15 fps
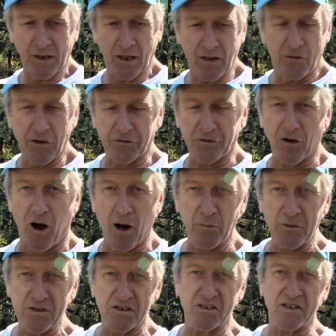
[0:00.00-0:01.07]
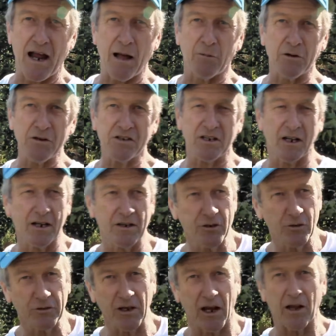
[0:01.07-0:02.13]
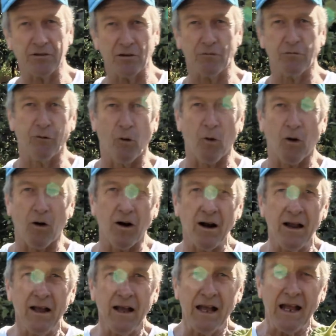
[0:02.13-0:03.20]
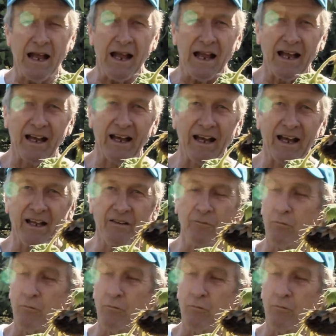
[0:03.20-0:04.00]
This garden was established in 2004 and